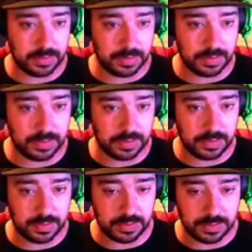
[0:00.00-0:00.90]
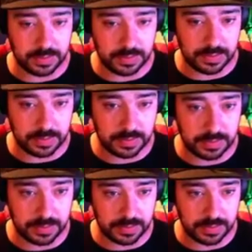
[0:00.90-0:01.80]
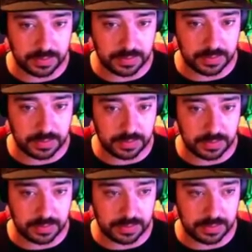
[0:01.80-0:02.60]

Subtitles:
[no speech]